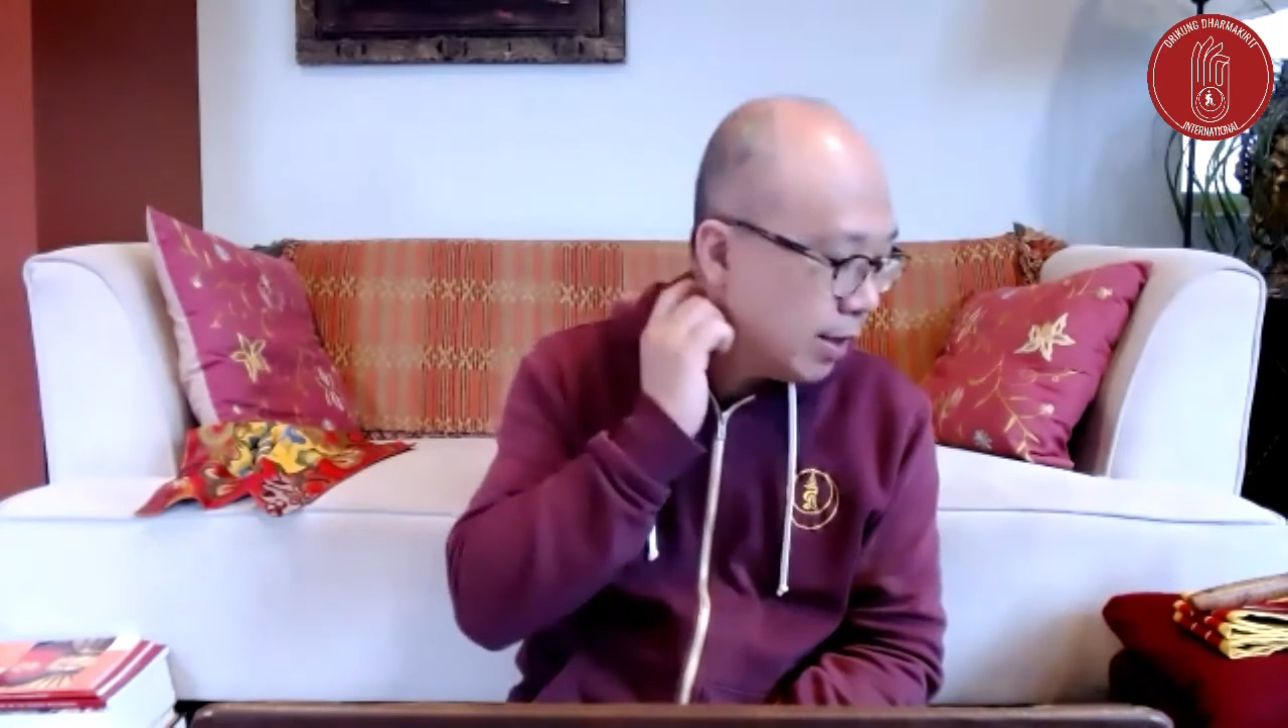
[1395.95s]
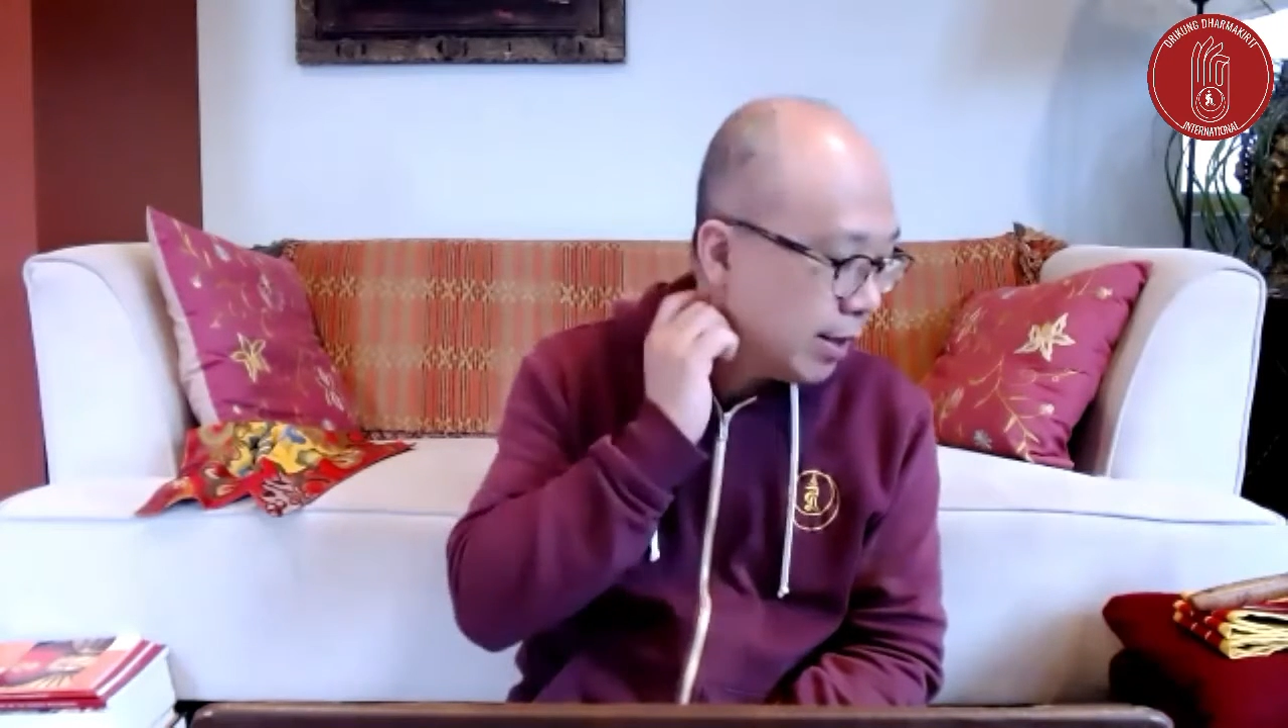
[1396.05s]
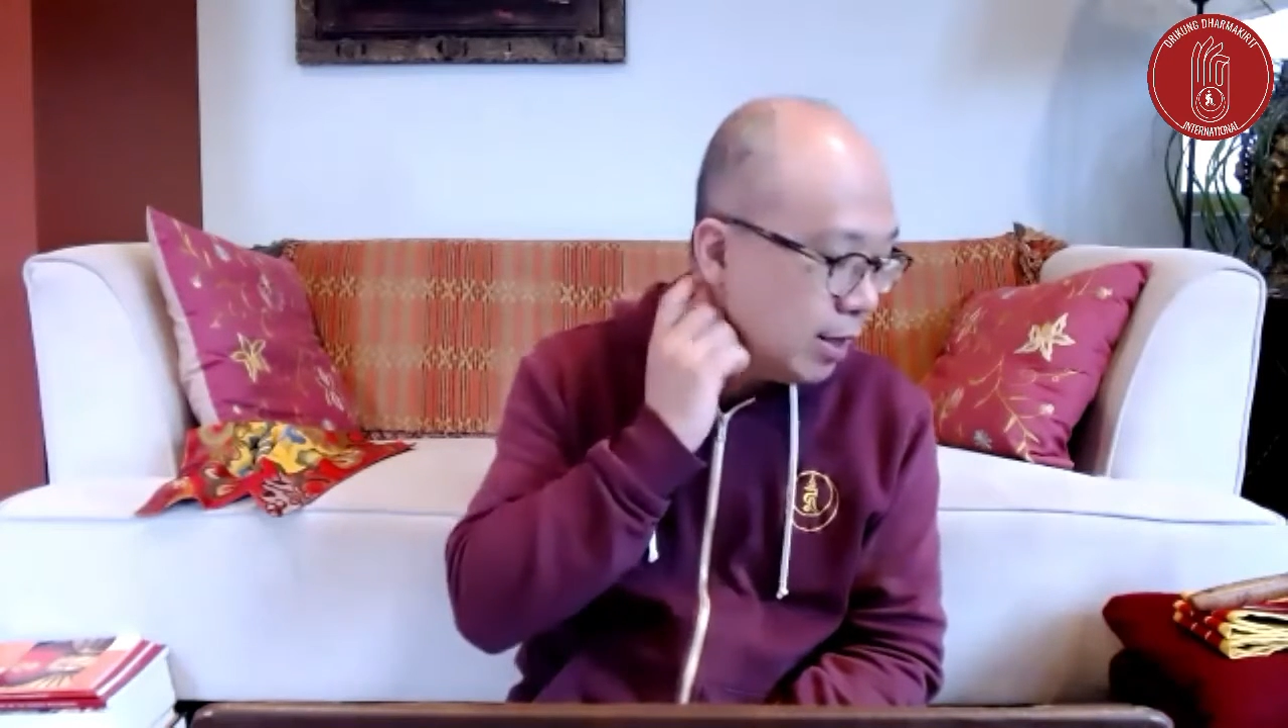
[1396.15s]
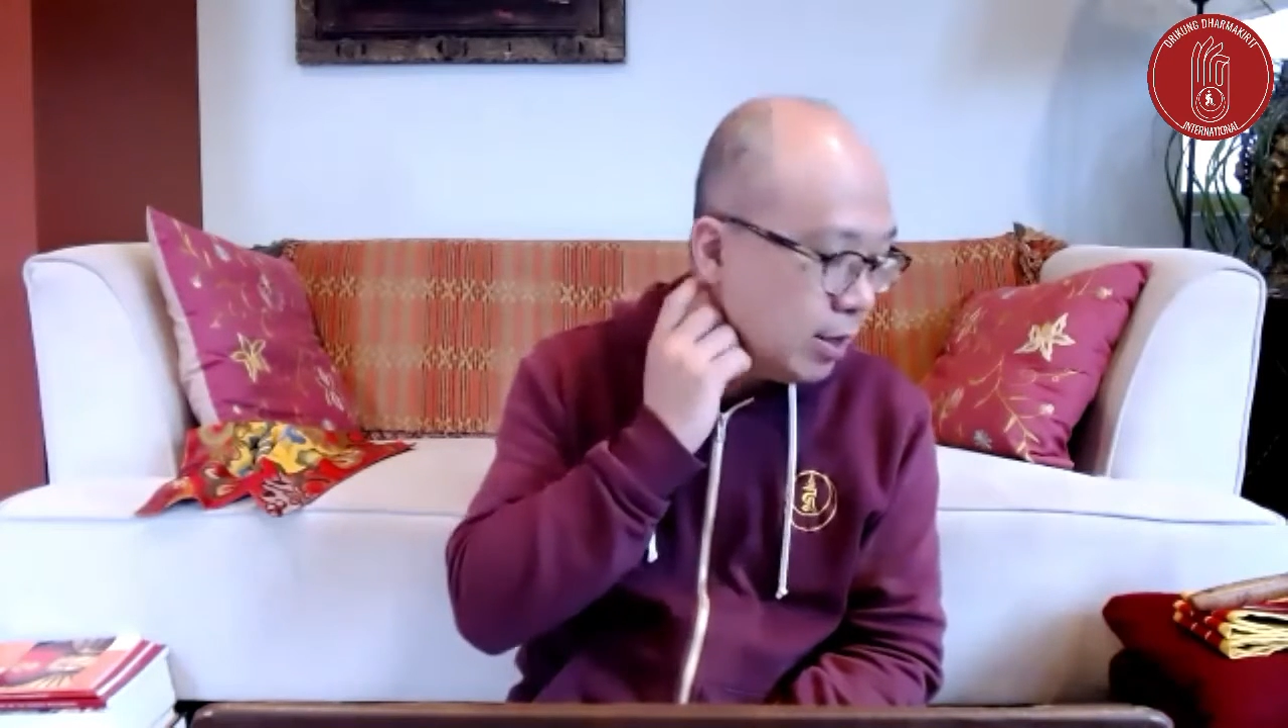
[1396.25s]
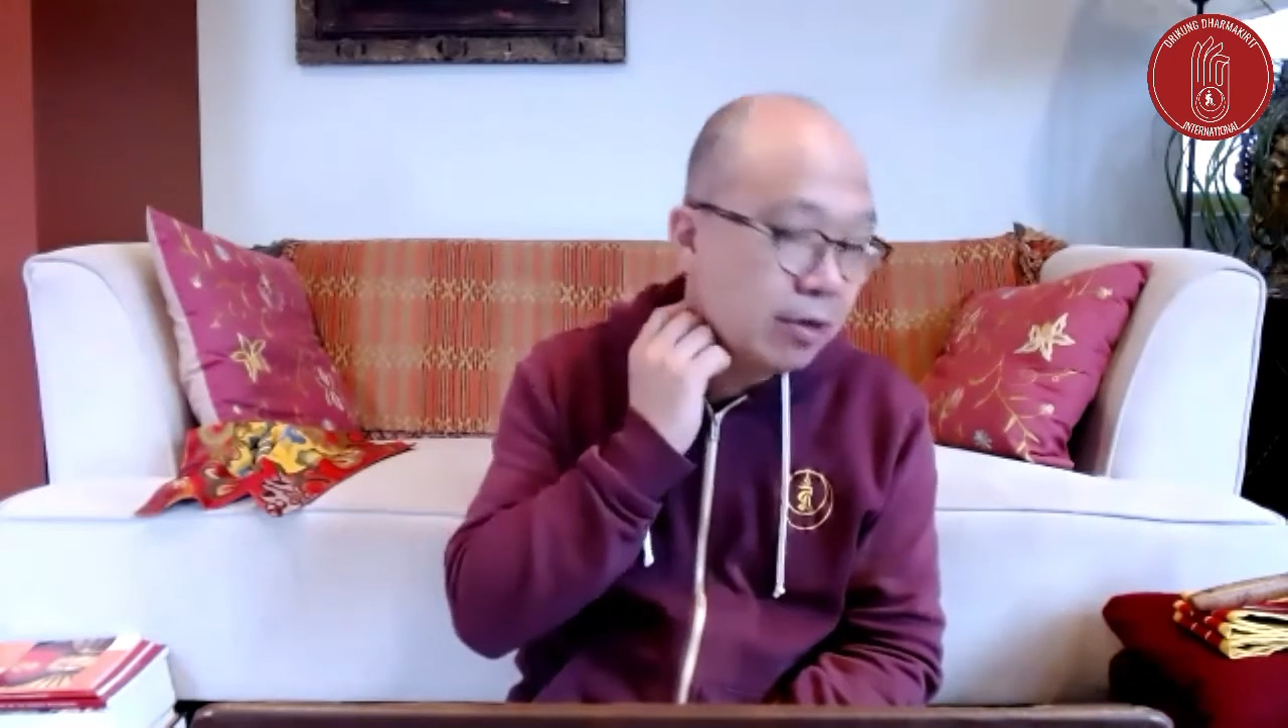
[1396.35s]

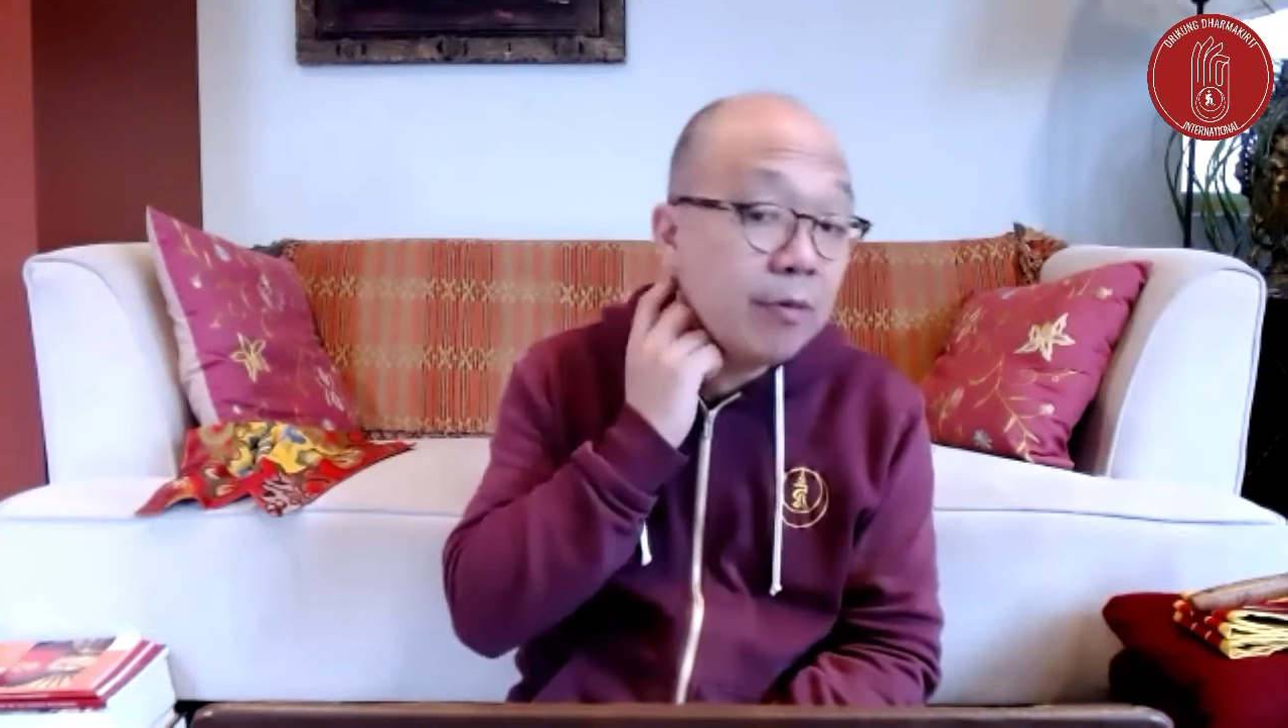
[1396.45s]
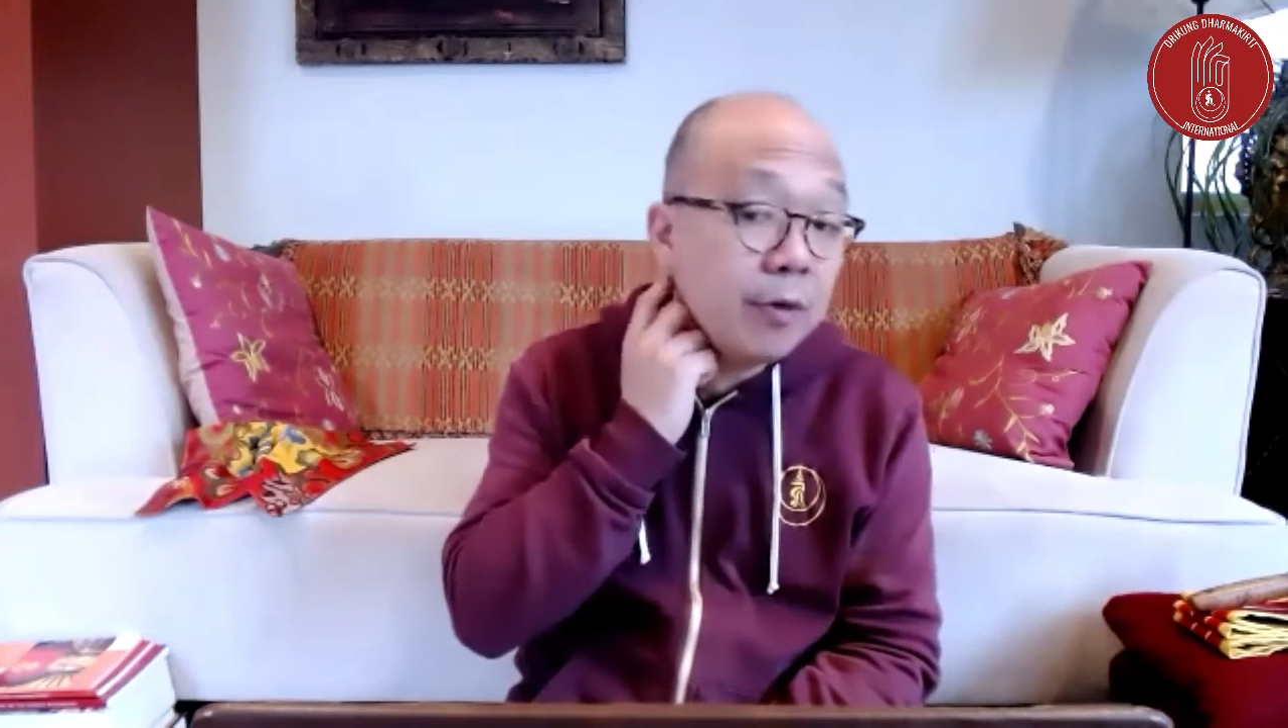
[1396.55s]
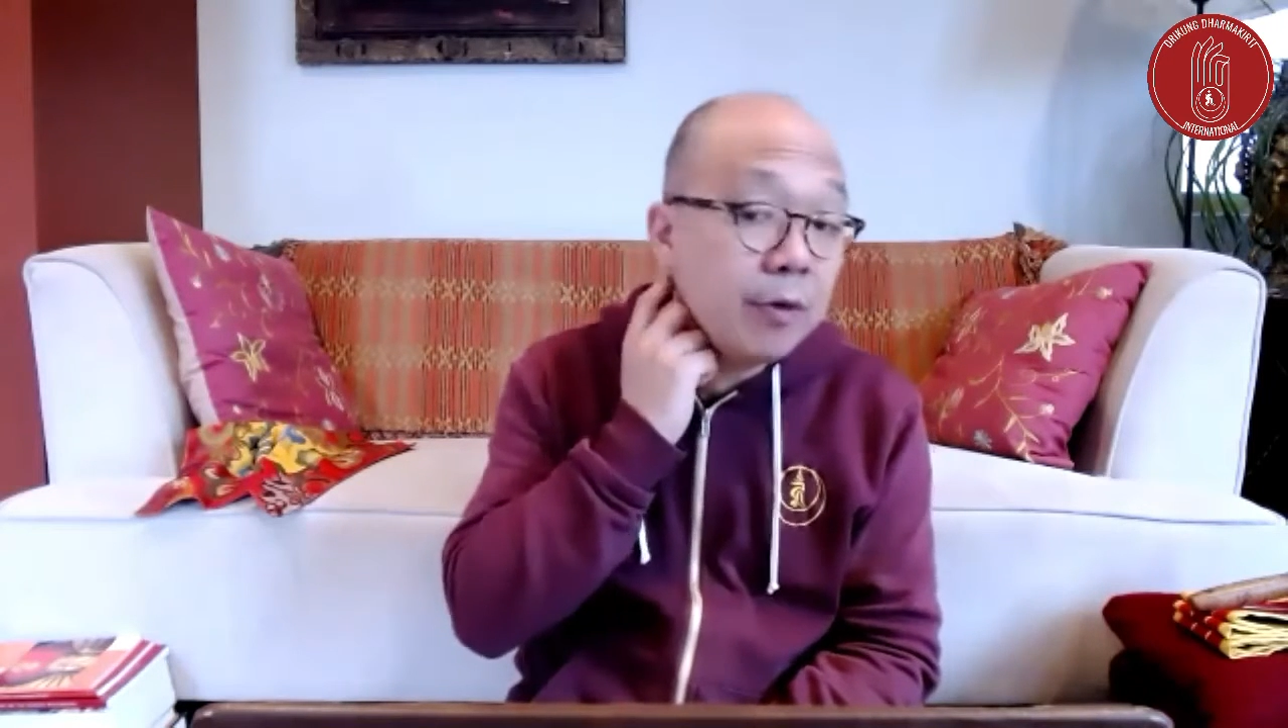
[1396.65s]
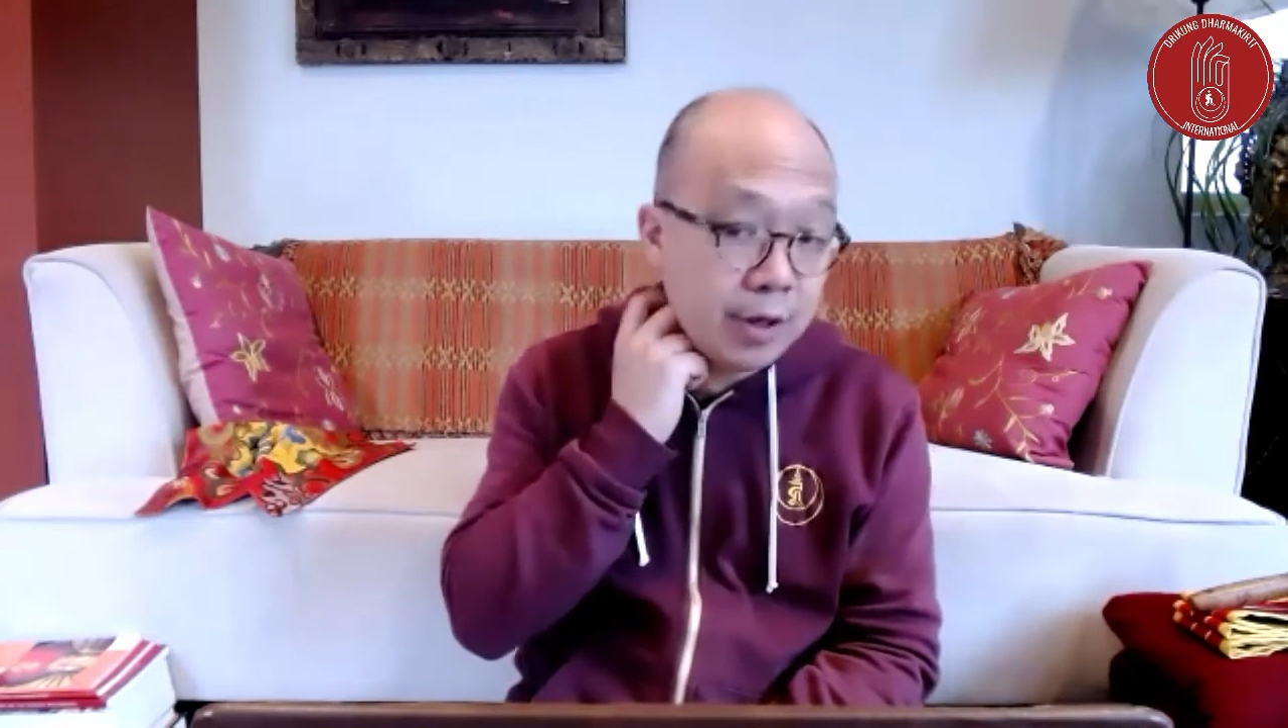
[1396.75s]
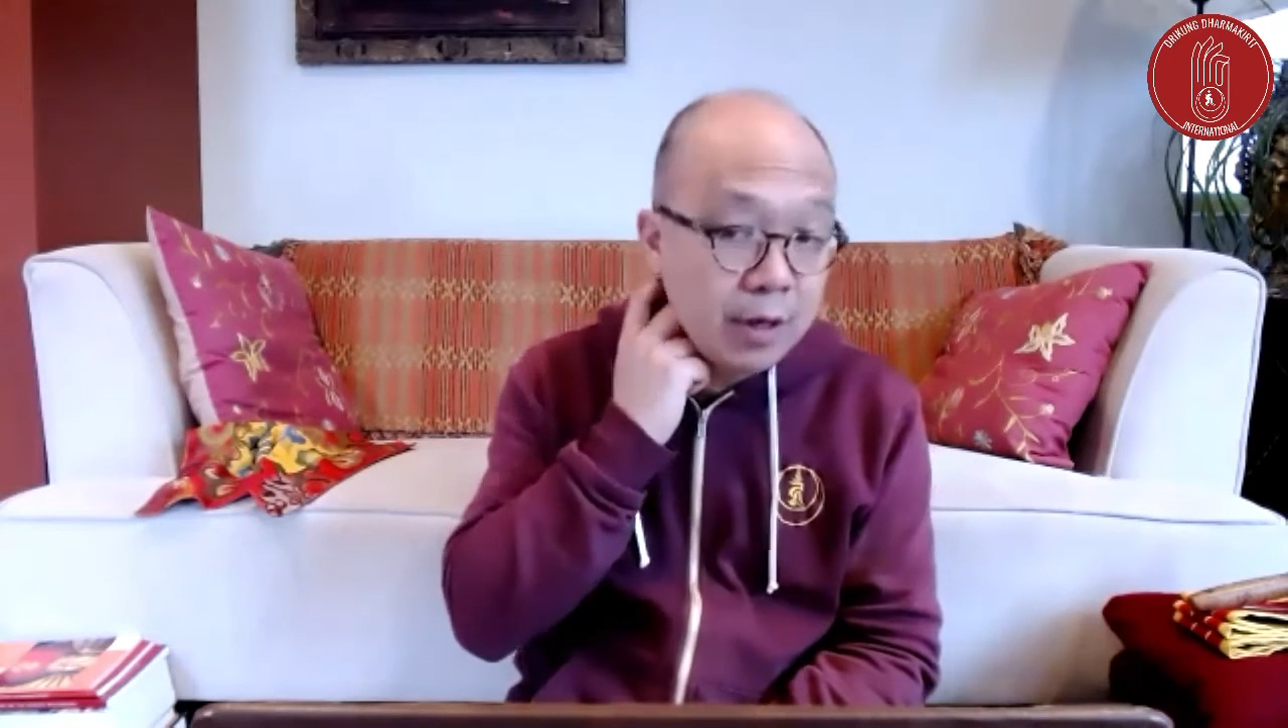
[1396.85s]
Kenjen
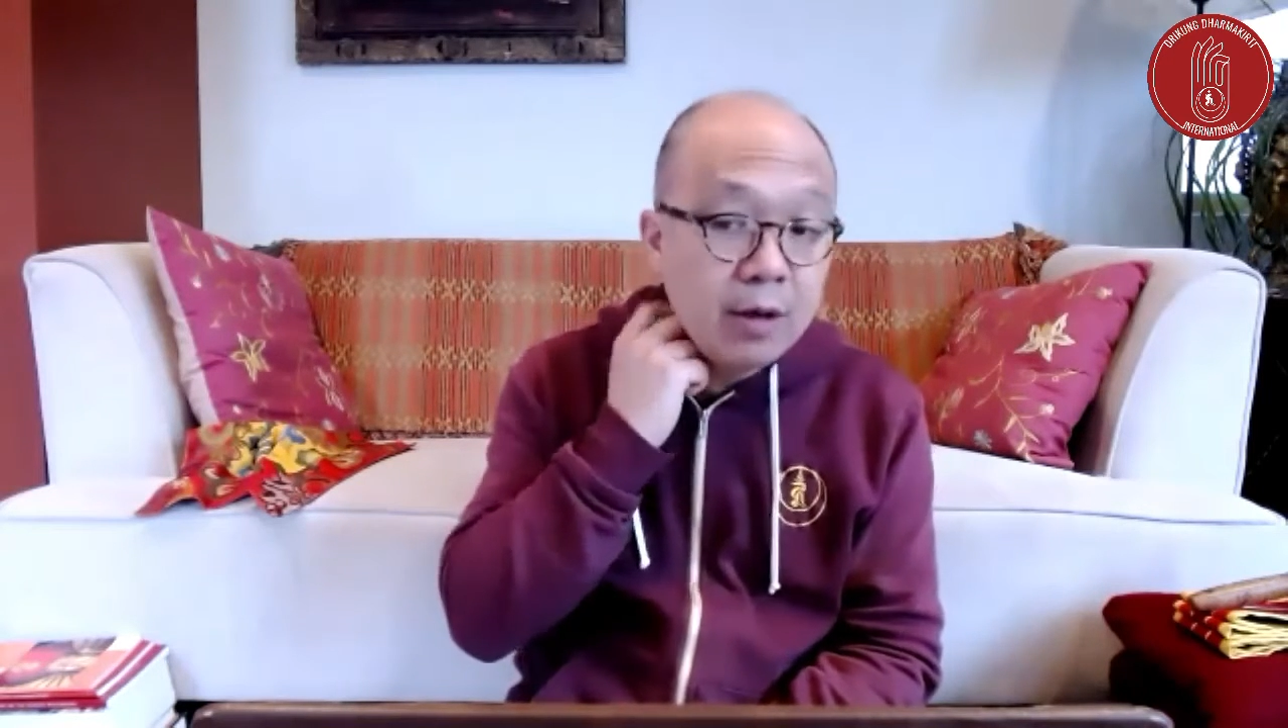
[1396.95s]
Rinpoche